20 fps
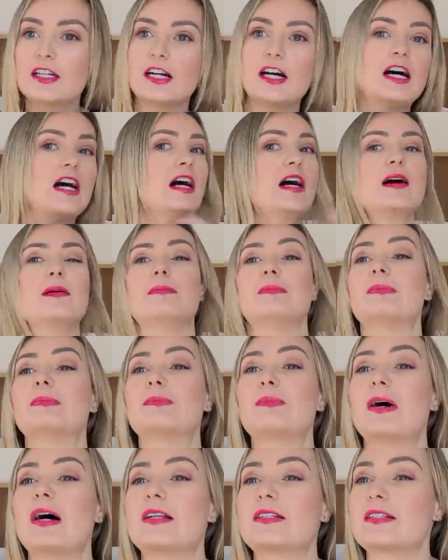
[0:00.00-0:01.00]

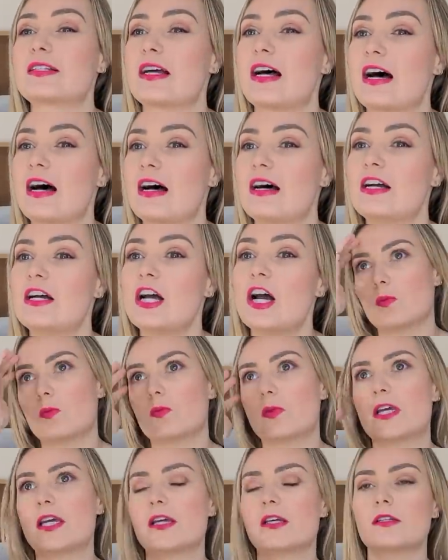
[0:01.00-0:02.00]

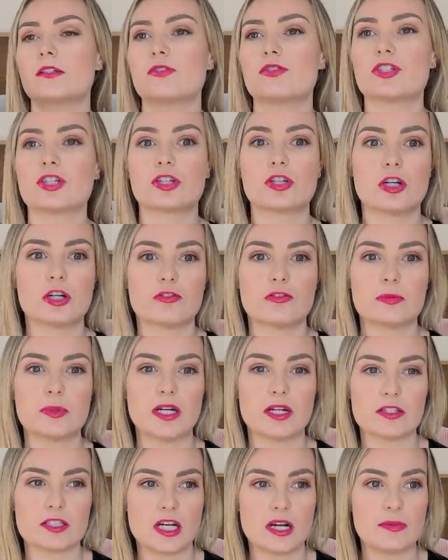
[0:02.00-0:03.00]
He used to cook for me
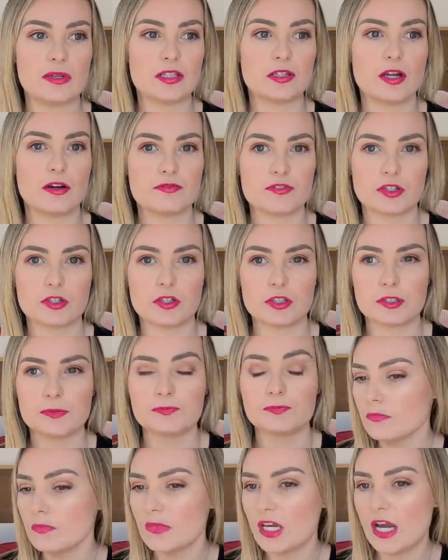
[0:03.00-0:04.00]
all the time. He loved to cook.
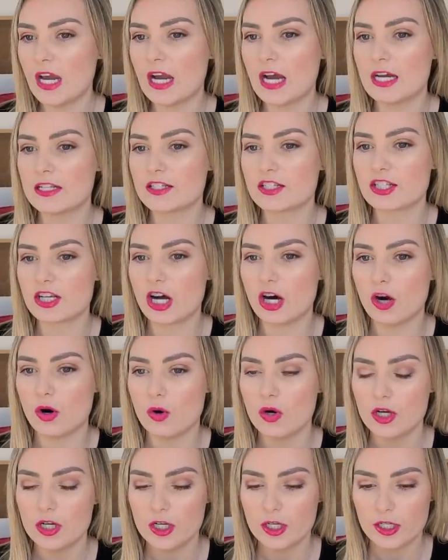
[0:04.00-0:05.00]
And
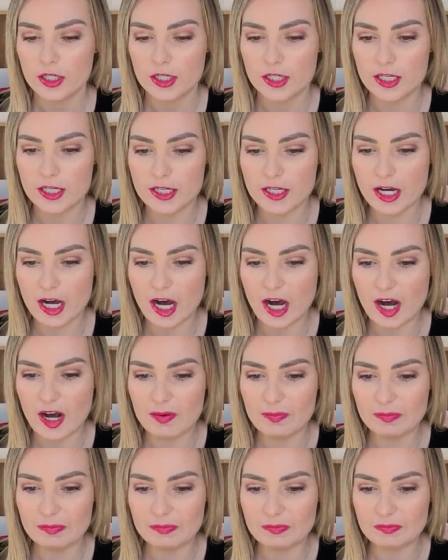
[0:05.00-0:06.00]
so he
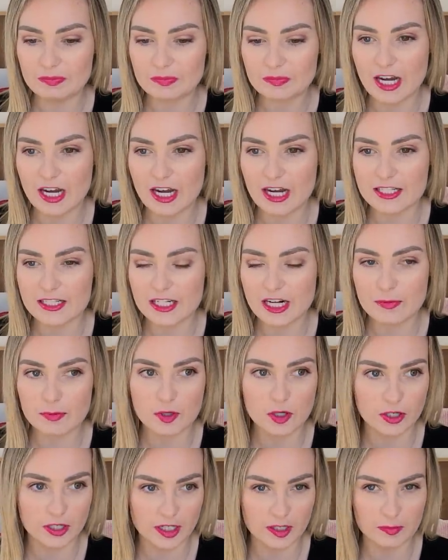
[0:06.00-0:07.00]
ended up
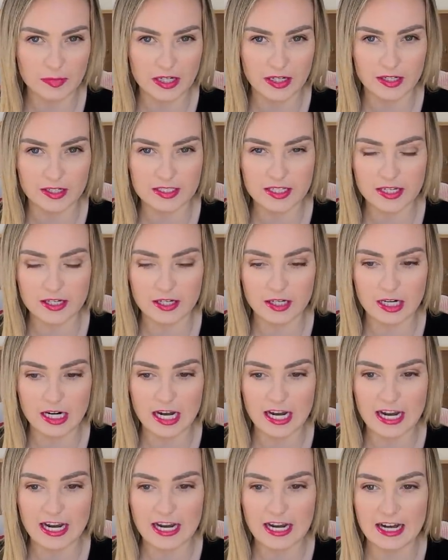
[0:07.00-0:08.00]
cooking me a dinner,
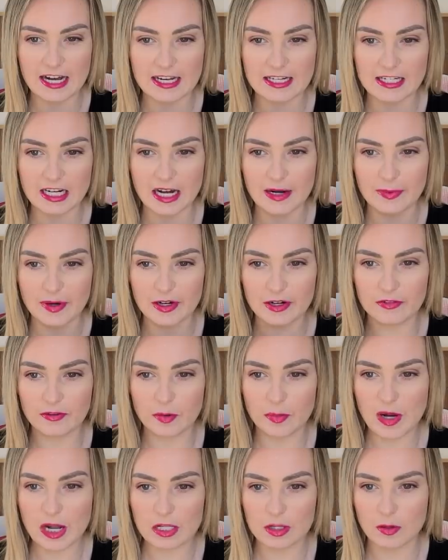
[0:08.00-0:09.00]
and I brought over a
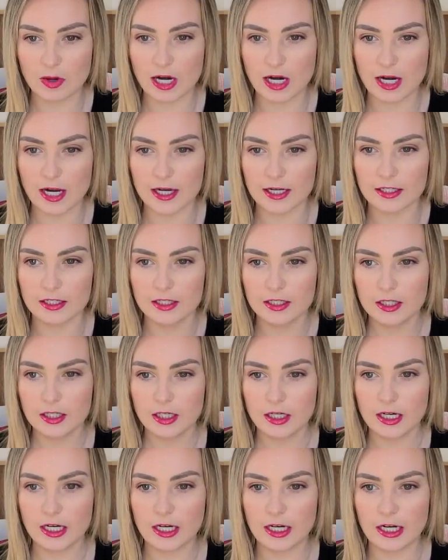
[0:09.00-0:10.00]
bottle of wine,
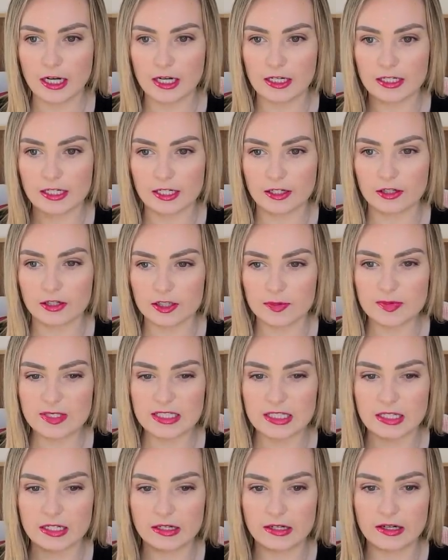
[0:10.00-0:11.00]
and he cooked me
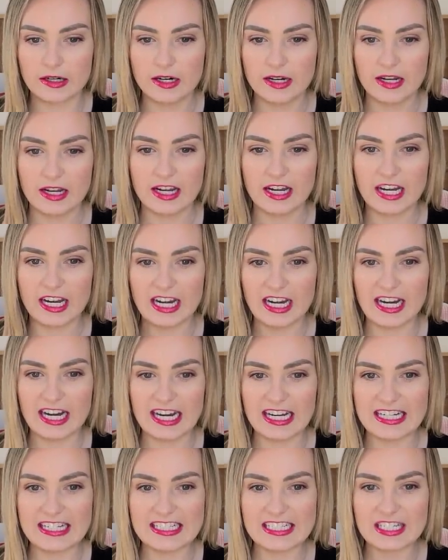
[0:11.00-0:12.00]
dinner,
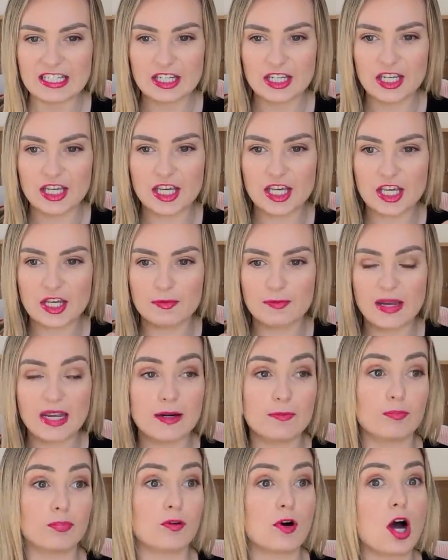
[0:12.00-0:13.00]
and he
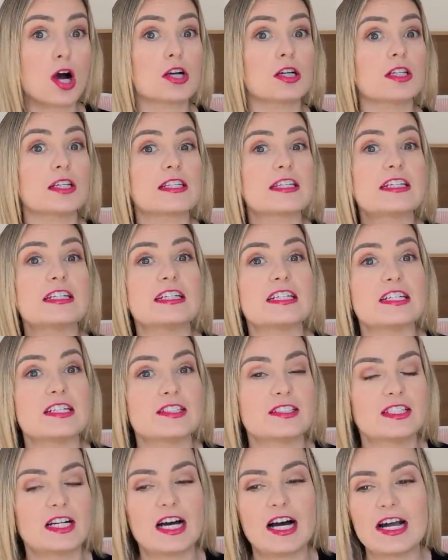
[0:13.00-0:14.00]
made broccolini.
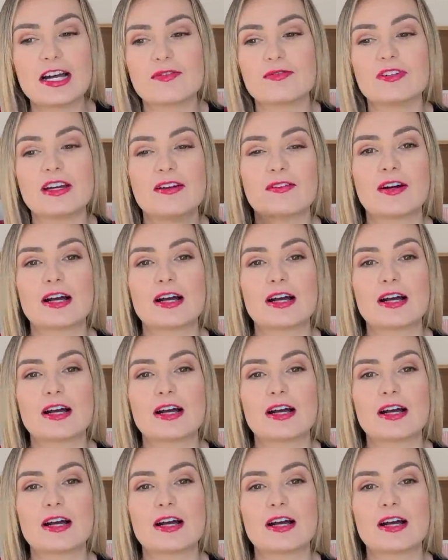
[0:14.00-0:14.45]
I have never